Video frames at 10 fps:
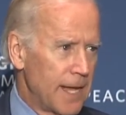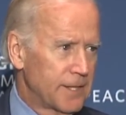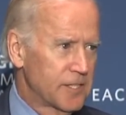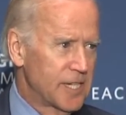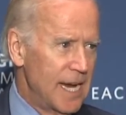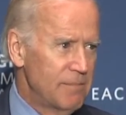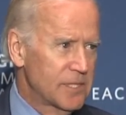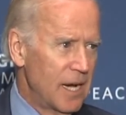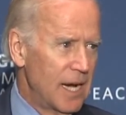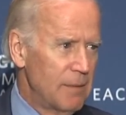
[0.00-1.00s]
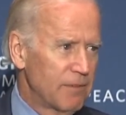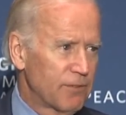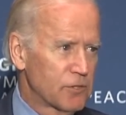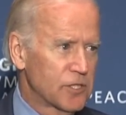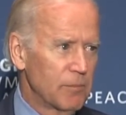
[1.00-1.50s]
At the same time, and
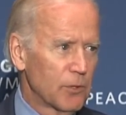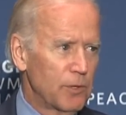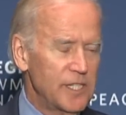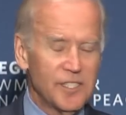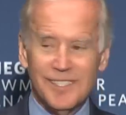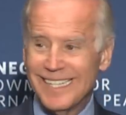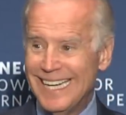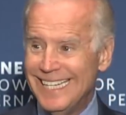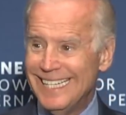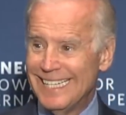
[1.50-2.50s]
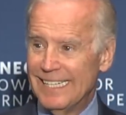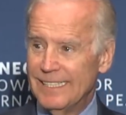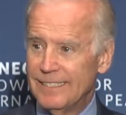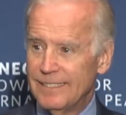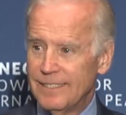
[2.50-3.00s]
for similar reasons,
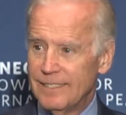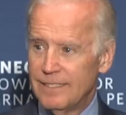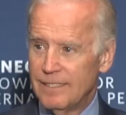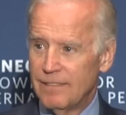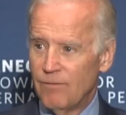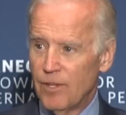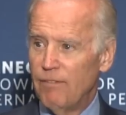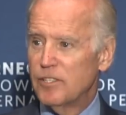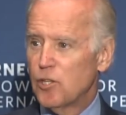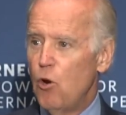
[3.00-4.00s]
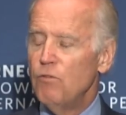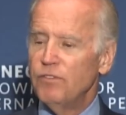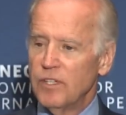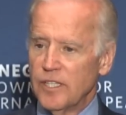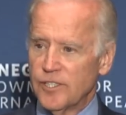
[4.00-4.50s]
India, of its own
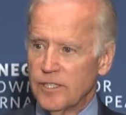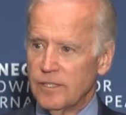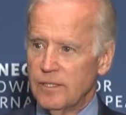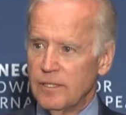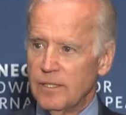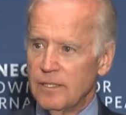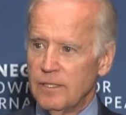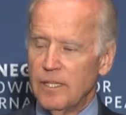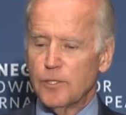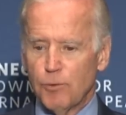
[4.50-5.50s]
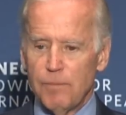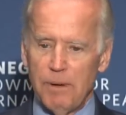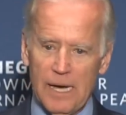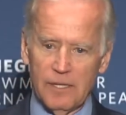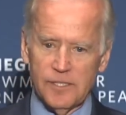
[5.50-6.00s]
volition, is
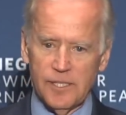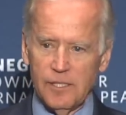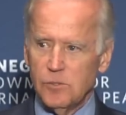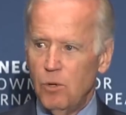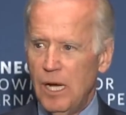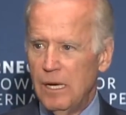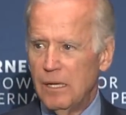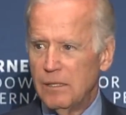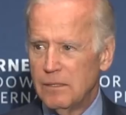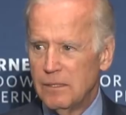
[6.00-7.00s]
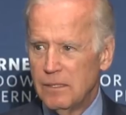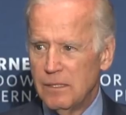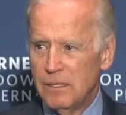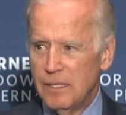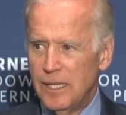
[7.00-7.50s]
rebalancing as well.
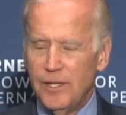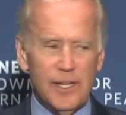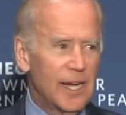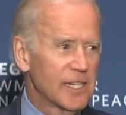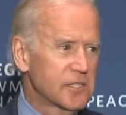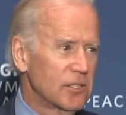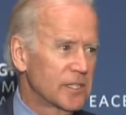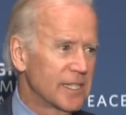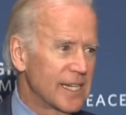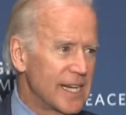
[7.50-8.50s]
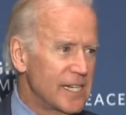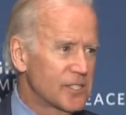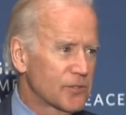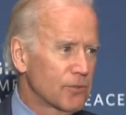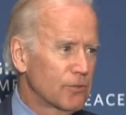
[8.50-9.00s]
India has looked
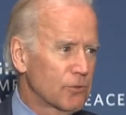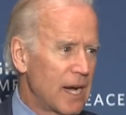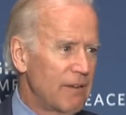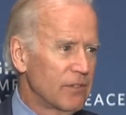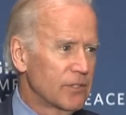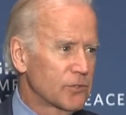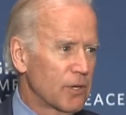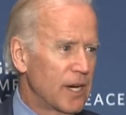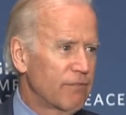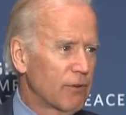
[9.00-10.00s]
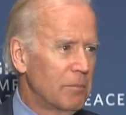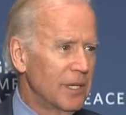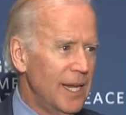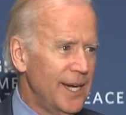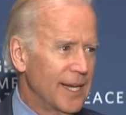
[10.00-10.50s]
east through travel and trade for a
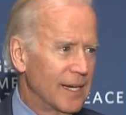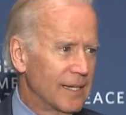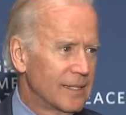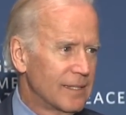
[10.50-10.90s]
millennia,